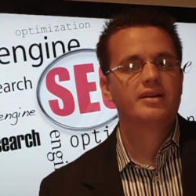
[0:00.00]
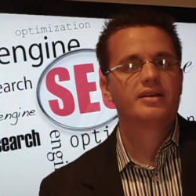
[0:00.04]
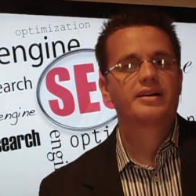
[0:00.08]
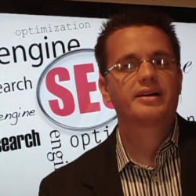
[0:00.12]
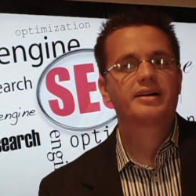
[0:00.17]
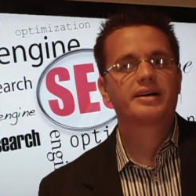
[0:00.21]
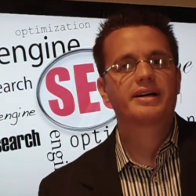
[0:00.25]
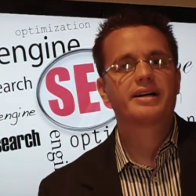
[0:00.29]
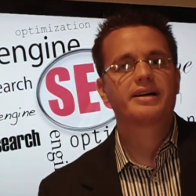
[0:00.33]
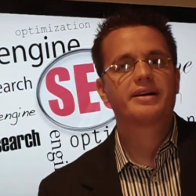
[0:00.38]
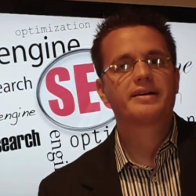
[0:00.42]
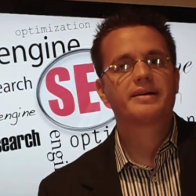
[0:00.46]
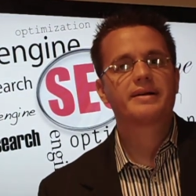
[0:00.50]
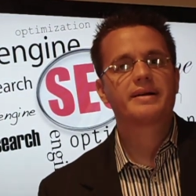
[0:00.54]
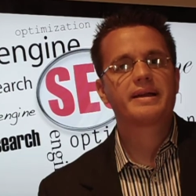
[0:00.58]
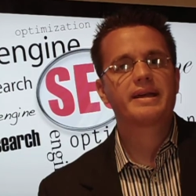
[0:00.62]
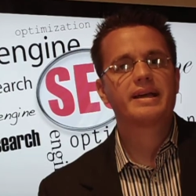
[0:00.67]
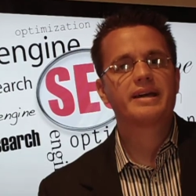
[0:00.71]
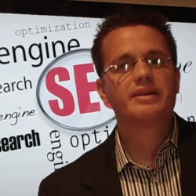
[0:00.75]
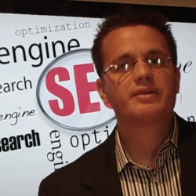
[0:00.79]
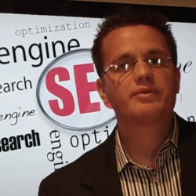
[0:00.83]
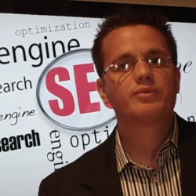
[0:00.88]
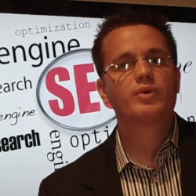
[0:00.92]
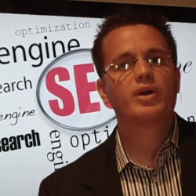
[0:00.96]
Uh,
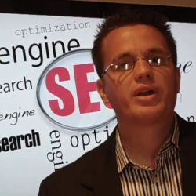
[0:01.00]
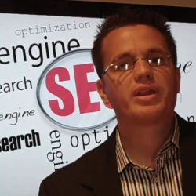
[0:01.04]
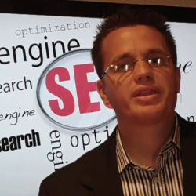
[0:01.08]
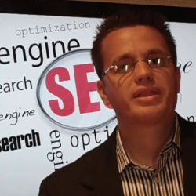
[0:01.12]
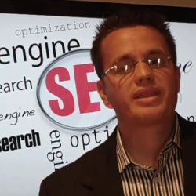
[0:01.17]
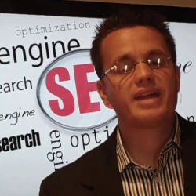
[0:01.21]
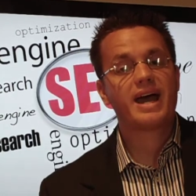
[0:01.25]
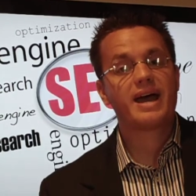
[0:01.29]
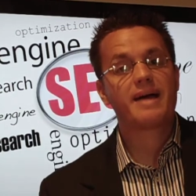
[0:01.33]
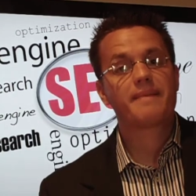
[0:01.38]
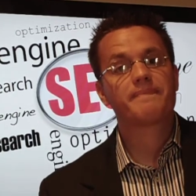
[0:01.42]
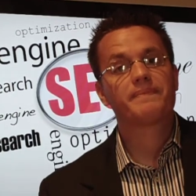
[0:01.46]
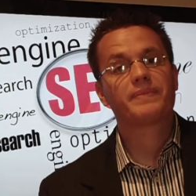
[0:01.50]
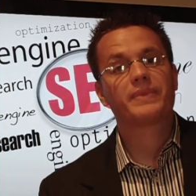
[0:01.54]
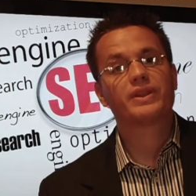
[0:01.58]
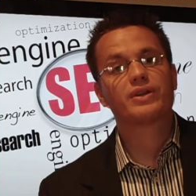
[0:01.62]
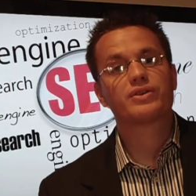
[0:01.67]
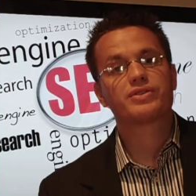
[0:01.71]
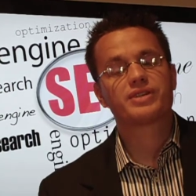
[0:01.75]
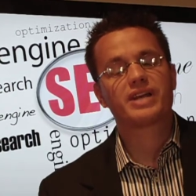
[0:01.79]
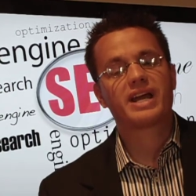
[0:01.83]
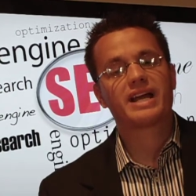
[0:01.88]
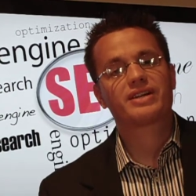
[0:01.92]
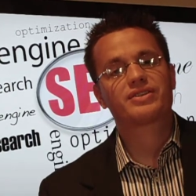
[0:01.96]
and with that,
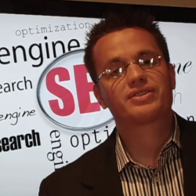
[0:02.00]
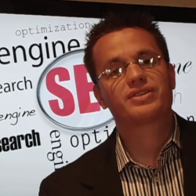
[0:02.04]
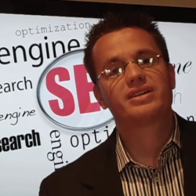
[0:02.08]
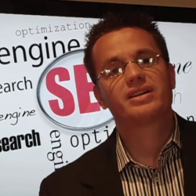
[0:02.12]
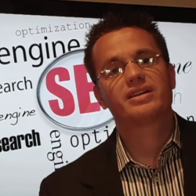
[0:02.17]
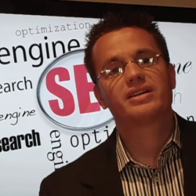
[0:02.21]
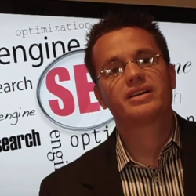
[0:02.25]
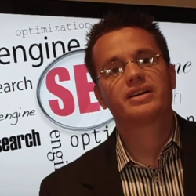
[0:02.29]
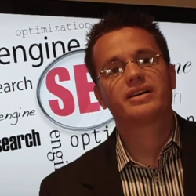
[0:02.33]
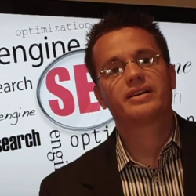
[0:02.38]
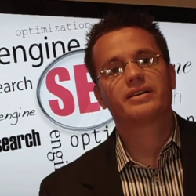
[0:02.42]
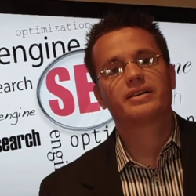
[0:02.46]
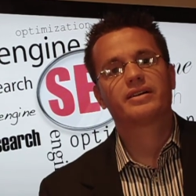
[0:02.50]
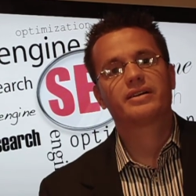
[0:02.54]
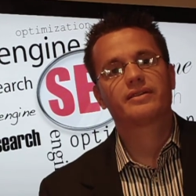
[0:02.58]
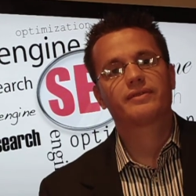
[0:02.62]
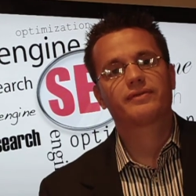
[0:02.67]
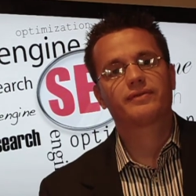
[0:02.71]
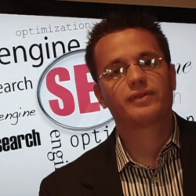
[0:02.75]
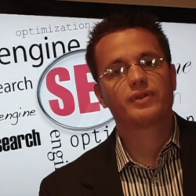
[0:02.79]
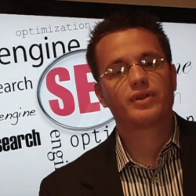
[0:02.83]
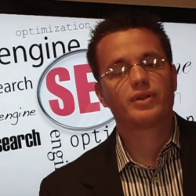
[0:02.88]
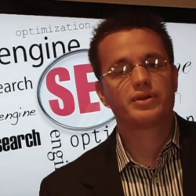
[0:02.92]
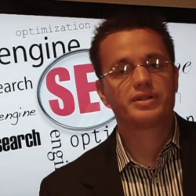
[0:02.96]
there's actually, a, uh,
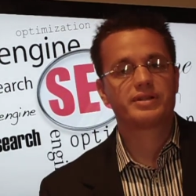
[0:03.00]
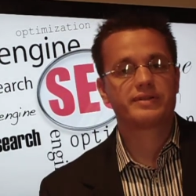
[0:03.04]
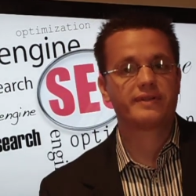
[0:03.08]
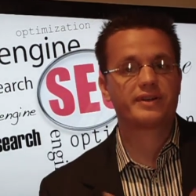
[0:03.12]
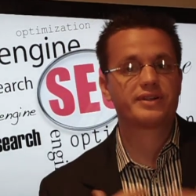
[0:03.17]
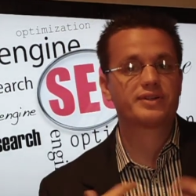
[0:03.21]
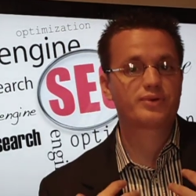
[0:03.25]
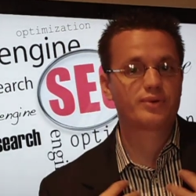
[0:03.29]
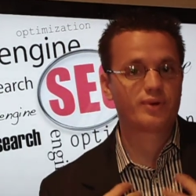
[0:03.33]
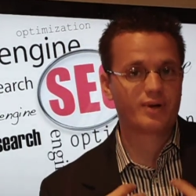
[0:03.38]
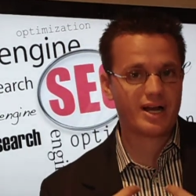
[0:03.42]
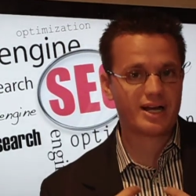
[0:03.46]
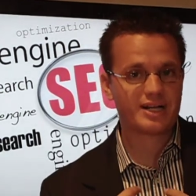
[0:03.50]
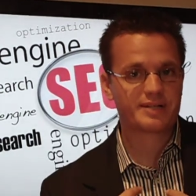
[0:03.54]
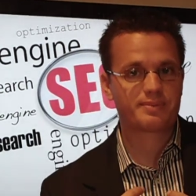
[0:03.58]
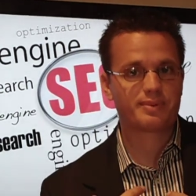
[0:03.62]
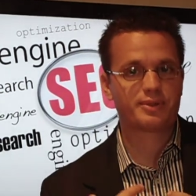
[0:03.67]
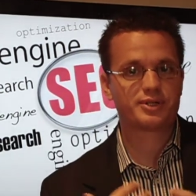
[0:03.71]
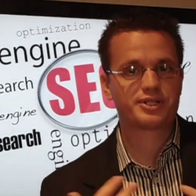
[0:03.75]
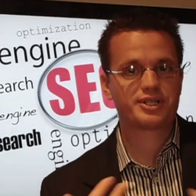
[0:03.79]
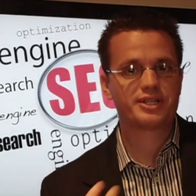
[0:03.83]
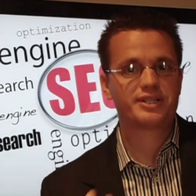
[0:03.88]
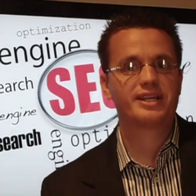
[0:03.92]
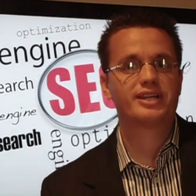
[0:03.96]
for those of us who are
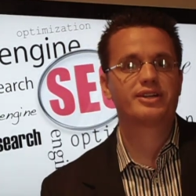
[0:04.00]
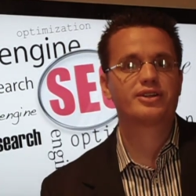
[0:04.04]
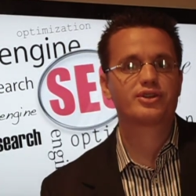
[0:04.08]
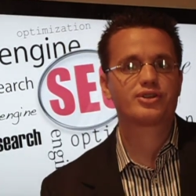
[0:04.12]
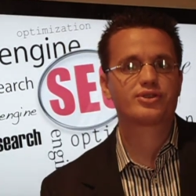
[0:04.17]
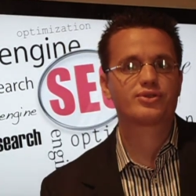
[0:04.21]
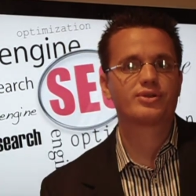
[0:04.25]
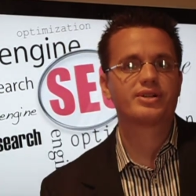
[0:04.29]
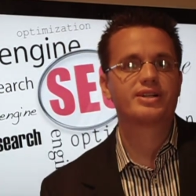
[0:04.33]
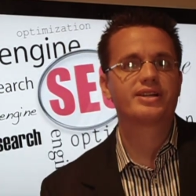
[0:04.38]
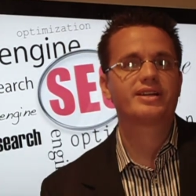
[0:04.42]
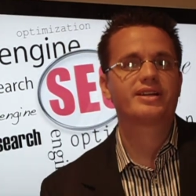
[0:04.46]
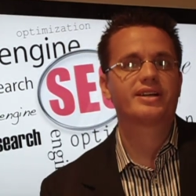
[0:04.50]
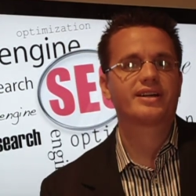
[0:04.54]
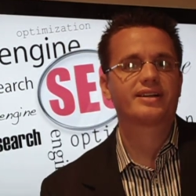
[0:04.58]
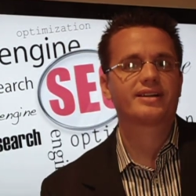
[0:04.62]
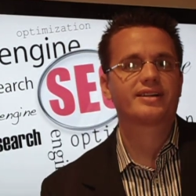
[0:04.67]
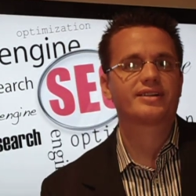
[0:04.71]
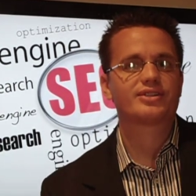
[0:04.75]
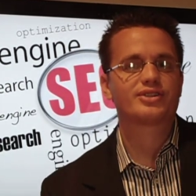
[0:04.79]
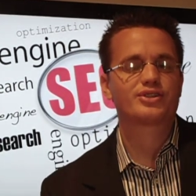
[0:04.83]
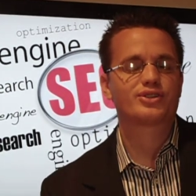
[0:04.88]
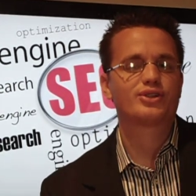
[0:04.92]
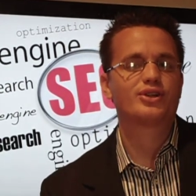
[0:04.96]
experts in the industry,
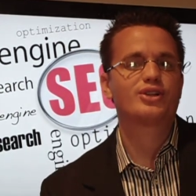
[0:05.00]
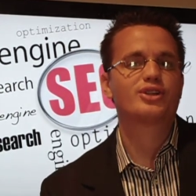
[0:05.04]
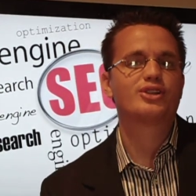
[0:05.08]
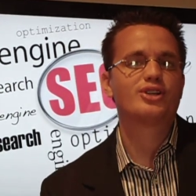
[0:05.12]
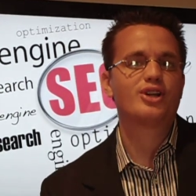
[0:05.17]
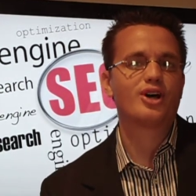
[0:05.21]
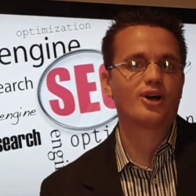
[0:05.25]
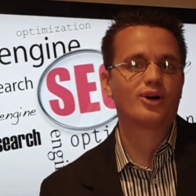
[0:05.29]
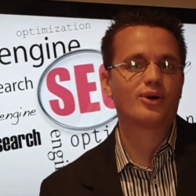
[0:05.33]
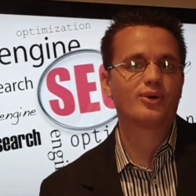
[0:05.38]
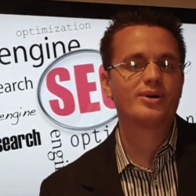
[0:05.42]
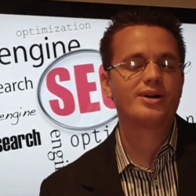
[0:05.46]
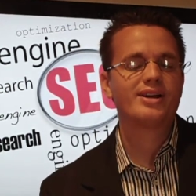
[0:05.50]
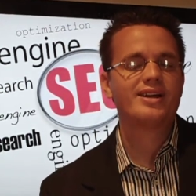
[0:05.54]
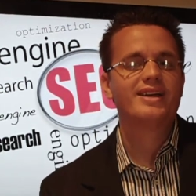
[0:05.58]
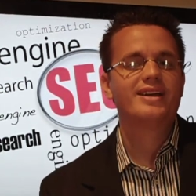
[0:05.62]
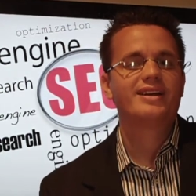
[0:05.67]
uh, should know,